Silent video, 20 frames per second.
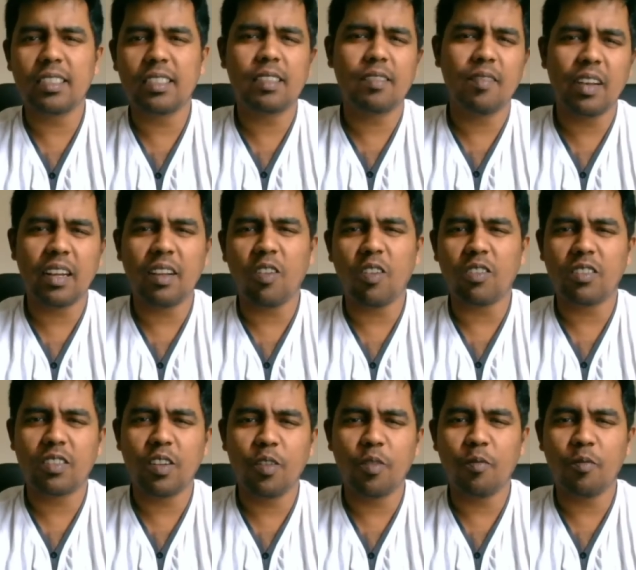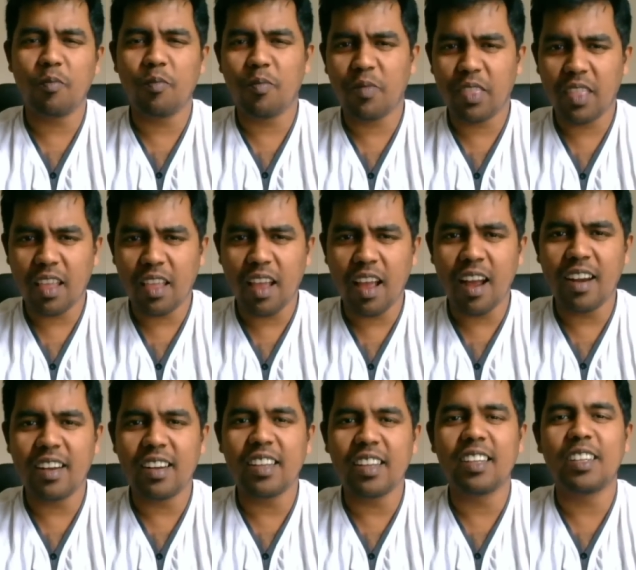it will cost you
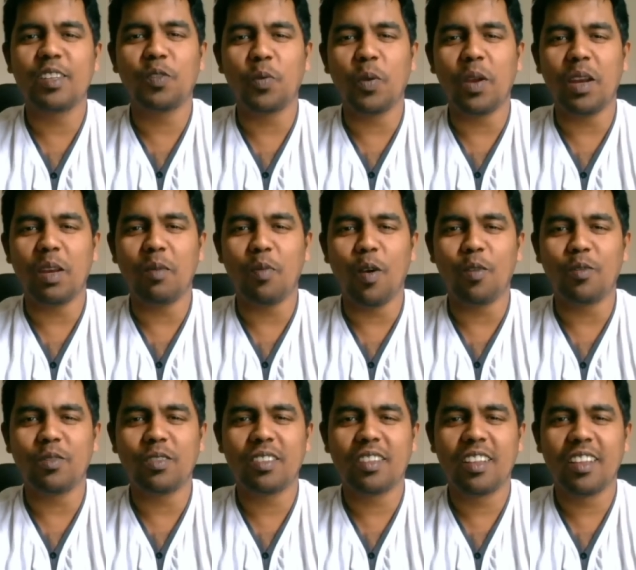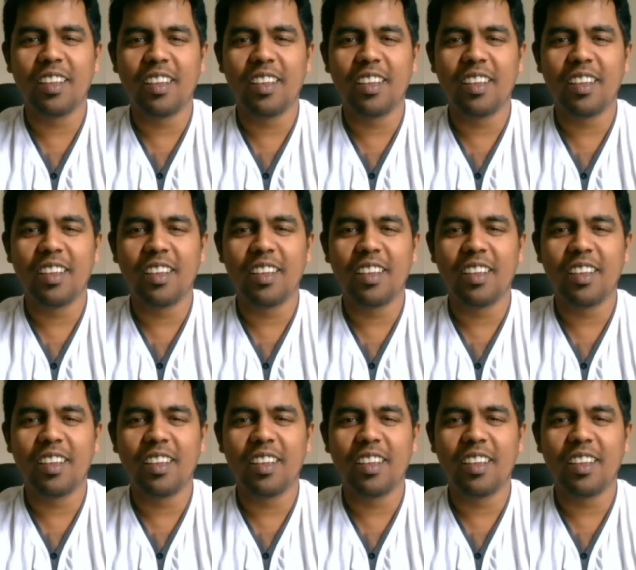under 20 pounds.